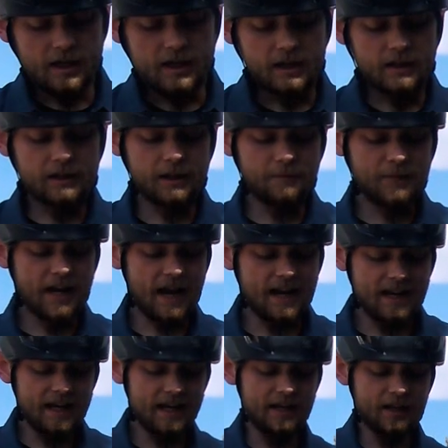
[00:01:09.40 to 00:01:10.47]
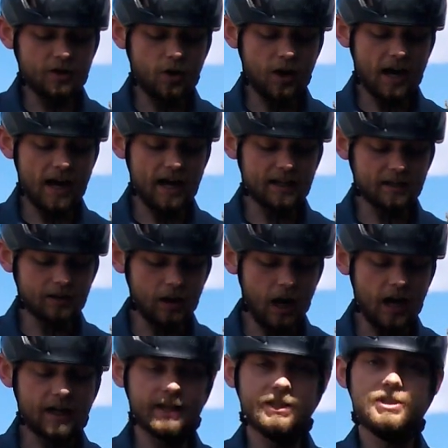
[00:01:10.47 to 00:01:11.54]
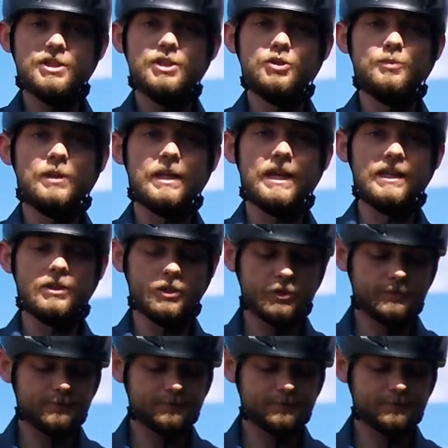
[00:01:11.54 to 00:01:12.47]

Clip that in and go ahead and lock it to your belay loop.